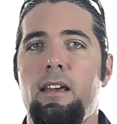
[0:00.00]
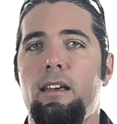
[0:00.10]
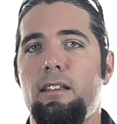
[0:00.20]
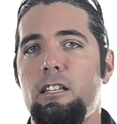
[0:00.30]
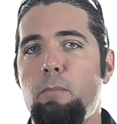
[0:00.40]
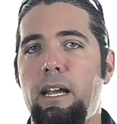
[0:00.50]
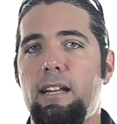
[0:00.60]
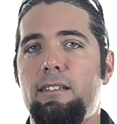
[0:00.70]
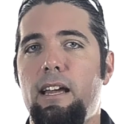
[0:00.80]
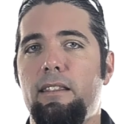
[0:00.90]
This
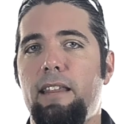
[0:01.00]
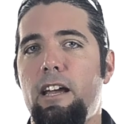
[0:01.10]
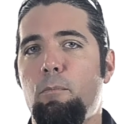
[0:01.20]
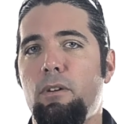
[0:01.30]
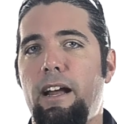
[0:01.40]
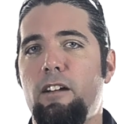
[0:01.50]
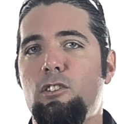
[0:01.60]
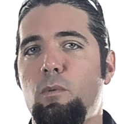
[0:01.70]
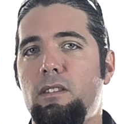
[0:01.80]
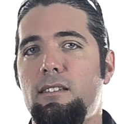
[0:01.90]
means that they are pronounced
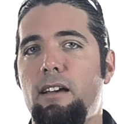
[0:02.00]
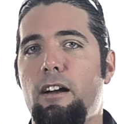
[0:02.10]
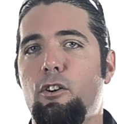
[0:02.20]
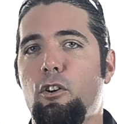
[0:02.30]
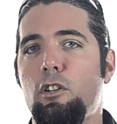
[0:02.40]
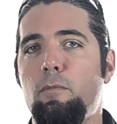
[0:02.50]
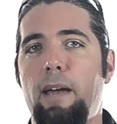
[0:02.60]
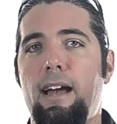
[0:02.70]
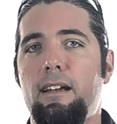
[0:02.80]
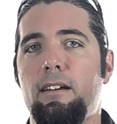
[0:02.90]
with the tongue curled
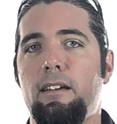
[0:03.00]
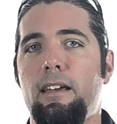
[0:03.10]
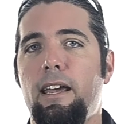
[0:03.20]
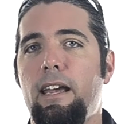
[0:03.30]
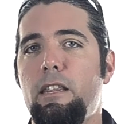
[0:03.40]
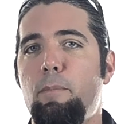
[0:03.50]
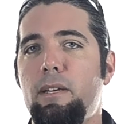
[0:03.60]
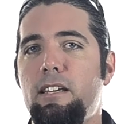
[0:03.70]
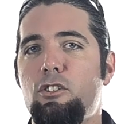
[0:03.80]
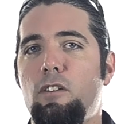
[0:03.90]
back in the
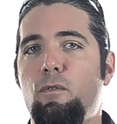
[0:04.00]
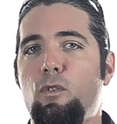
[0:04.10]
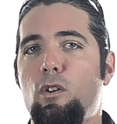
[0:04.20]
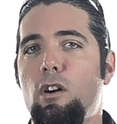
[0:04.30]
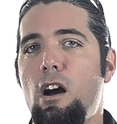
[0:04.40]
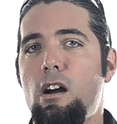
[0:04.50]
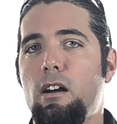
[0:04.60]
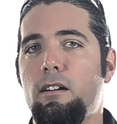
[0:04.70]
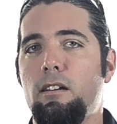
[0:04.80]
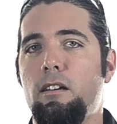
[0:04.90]
position for
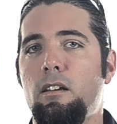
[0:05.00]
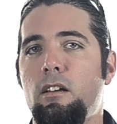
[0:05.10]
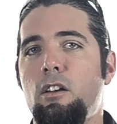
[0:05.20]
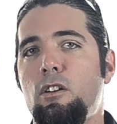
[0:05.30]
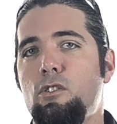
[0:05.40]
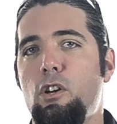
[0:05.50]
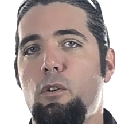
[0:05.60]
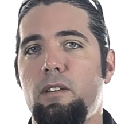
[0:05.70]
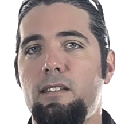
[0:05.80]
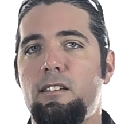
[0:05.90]
R. So
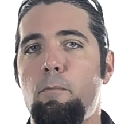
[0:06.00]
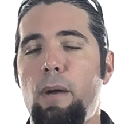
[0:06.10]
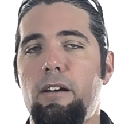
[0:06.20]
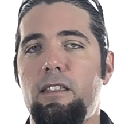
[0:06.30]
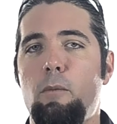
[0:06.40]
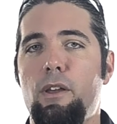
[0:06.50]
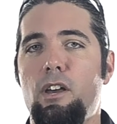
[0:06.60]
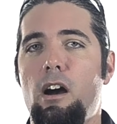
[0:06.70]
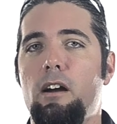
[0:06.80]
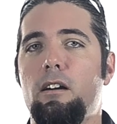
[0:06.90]
let's compare them with R.